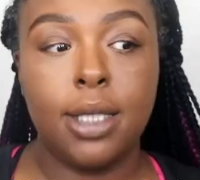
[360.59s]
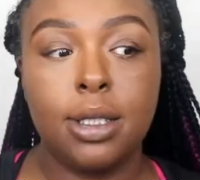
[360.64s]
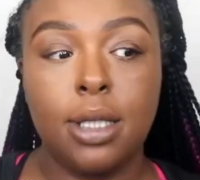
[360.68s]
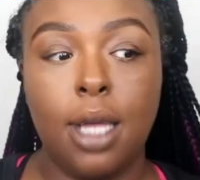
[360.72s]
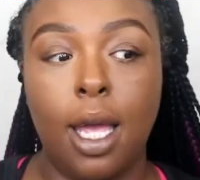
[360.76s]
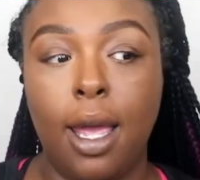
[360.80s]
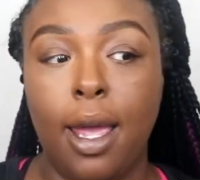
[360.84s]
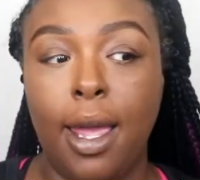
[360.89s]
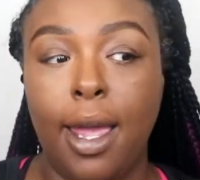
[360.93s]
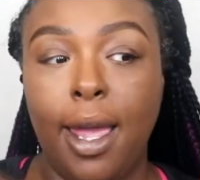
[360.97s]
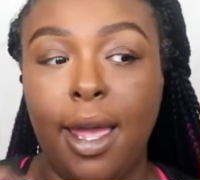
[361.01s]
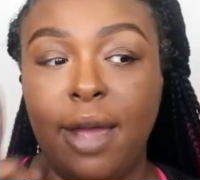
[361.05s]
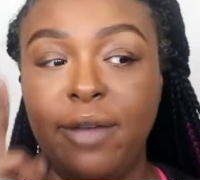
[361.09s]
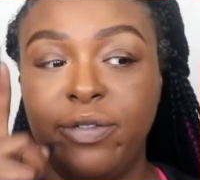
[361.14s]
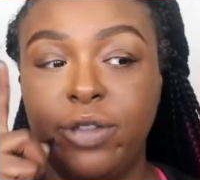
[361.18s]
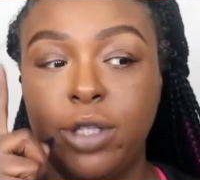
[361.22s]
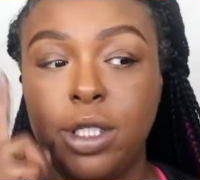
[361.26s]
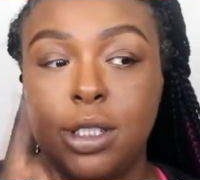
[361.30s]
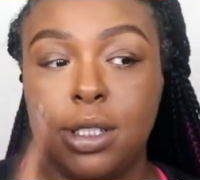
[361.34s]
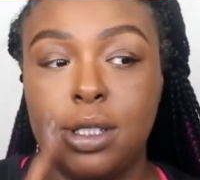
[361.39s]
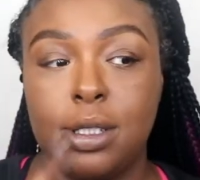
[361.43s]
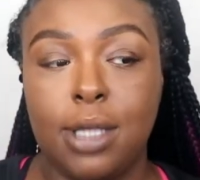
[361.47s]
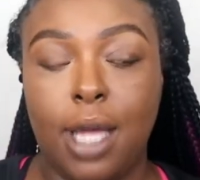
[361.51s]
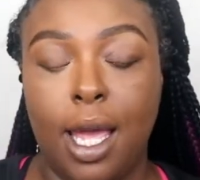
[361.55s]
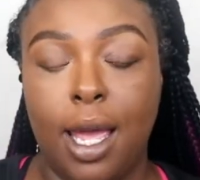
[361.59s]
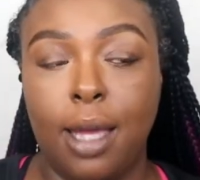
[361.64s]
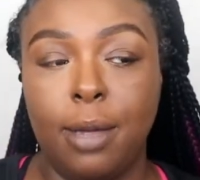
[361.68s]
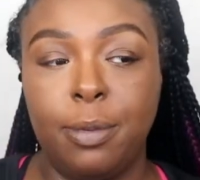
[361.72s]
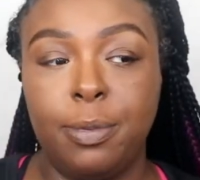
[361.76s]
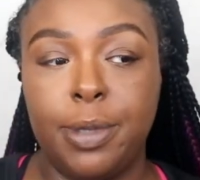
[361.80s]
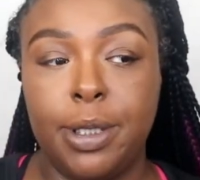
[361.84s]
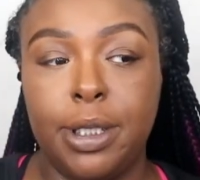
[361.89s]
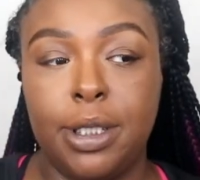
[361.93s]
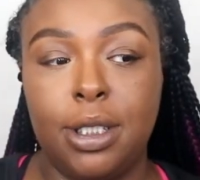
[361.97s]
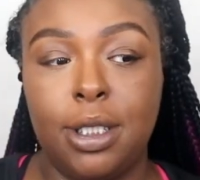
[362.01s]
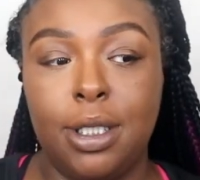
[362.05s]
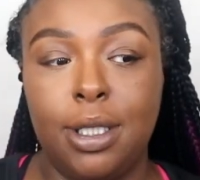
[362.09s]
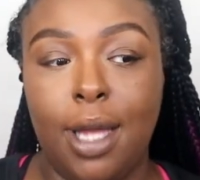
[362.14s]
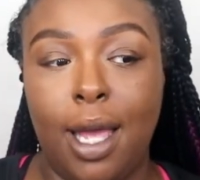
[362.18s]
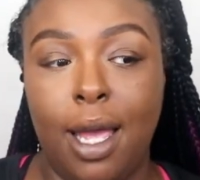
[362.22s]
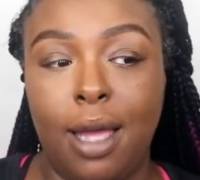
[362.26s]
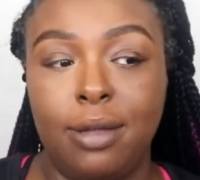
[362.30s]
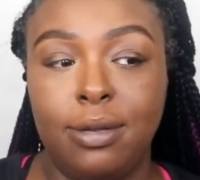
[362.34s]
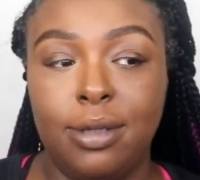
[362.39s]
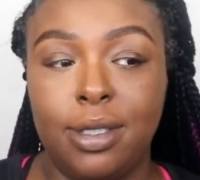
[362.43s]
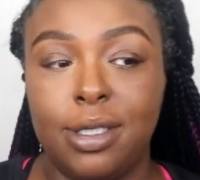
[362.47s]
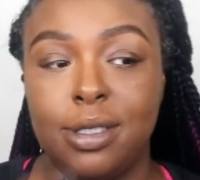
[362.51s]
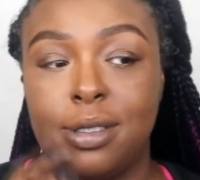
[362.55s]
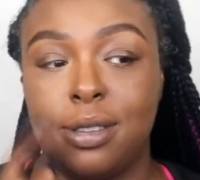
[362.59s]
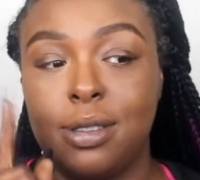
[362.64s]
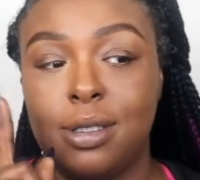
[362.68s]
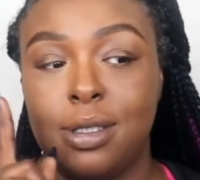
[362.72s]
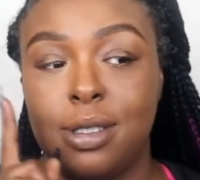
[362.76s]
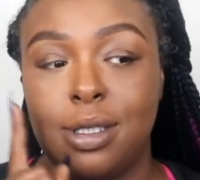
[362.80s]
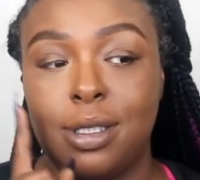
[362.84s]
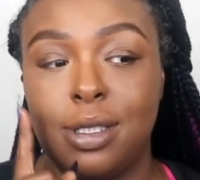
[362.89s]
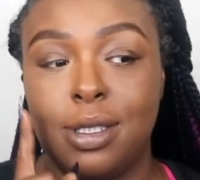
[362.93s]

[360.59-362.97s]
I have this side blended out. This is the